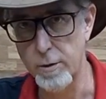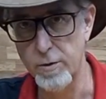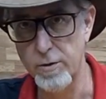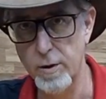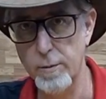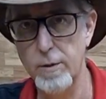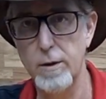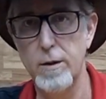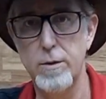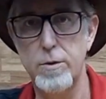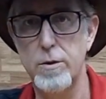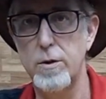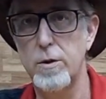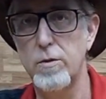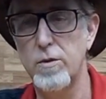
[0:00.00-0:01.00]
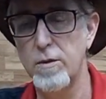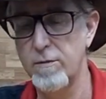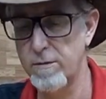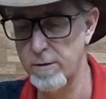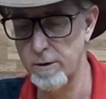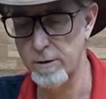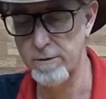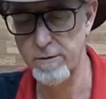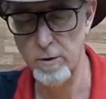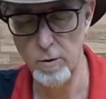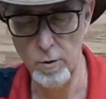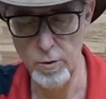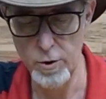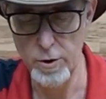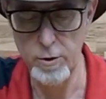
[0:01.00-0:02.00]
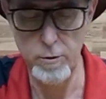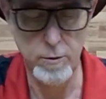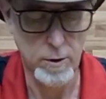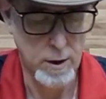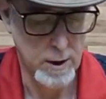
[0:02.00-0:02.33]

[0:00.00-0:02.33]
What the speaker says: or something that you're using for a photo shoot,